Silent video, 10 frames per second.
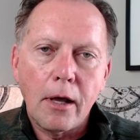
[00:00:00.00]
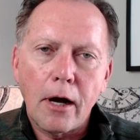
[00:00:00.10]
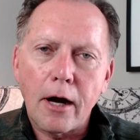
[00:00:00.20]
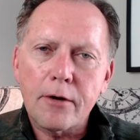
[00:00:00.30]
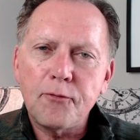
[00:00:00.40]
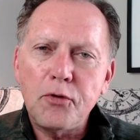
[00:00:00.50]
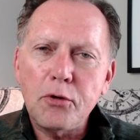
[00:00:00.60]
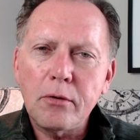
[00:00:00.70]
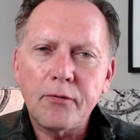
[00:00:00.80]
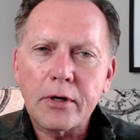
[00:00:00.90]
Our
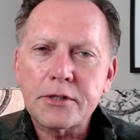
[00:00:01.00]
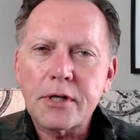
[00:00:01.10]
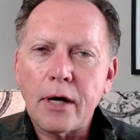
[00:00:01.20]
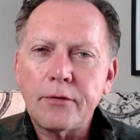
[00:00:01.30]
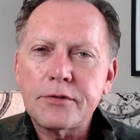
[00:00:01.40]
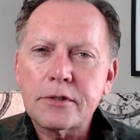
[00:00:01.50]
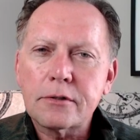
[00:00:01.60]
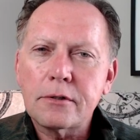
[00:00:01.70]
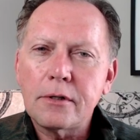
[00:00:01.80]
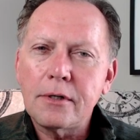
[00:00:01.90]
view of ourselves
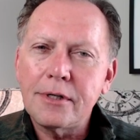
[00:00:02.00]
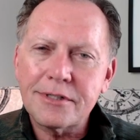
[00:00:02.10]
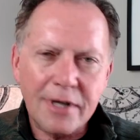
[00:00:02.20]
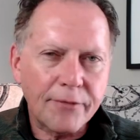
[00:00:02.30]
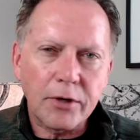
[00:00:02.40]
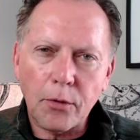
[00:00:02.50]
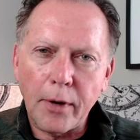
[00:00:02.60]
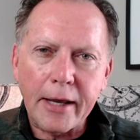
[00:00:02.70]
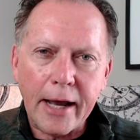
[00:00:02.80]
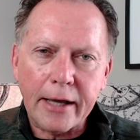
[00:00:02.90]
is never
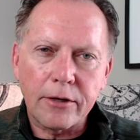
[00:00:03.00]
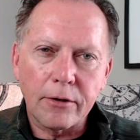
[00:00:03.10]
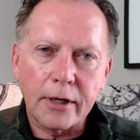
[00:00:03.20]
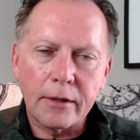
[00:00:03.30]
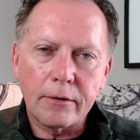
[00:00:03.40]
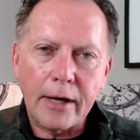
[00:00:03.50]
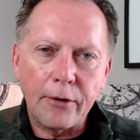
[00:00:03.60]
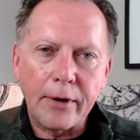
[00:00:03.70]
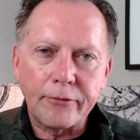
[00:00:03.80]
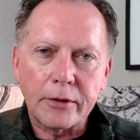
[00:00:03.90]
quite accurate,
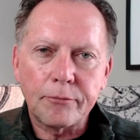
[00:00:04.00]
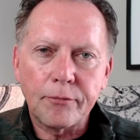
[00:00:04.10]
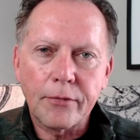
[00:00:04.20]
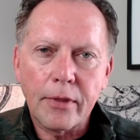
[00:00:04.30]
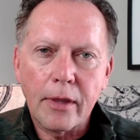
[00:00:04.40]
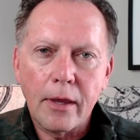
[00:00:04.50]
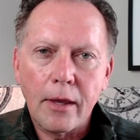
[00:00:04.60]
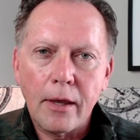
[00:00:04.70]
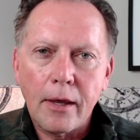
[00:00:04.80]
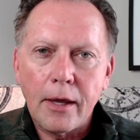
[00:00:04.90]
however.
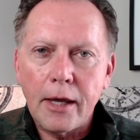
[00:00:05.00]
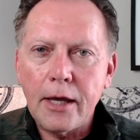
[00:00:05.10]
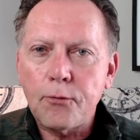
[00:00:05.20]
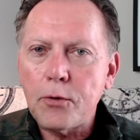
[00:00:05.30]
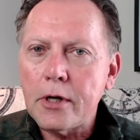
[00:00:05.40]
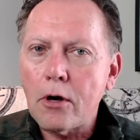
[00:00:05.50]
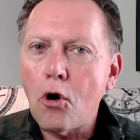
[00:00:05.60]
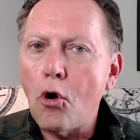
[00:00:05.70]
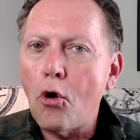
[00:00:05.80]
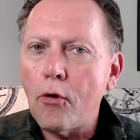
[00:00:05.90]
If we
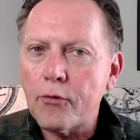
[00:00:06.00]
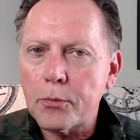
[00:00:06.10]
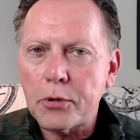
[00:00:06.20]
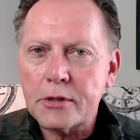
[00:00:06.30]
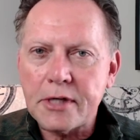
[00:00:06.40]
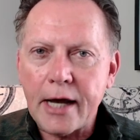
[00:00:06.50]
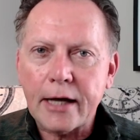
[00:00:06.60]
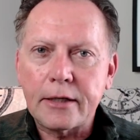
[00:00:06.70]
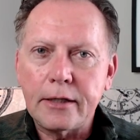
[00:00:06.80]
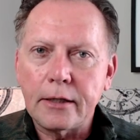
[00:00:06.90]

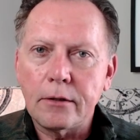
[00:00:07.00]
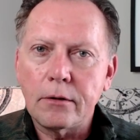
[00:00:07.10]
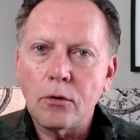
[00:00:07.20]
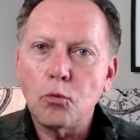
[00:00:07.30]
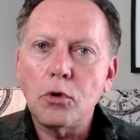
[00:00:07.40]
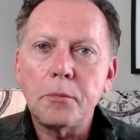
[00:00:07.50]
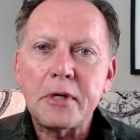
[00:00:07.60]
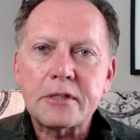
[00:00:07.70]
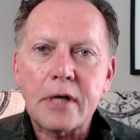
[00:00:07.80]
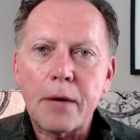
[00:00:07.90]
overprotect it, we'll
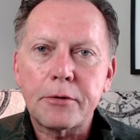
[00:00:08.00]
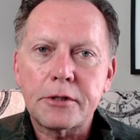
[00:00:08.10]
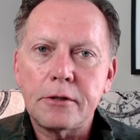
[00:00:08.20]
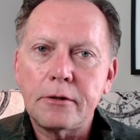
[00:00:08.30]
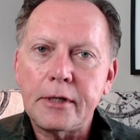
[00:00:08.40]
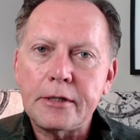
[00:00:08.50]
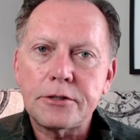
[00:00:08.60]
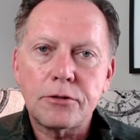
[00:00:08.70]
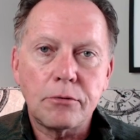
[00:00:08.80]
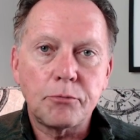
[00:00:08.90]
miss opportunities
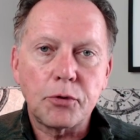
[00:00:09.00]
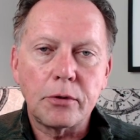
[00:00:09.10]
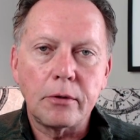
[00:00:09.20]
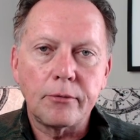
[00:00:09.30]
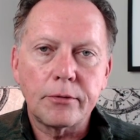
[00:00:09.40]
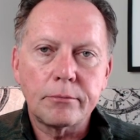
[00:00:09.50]
to improve.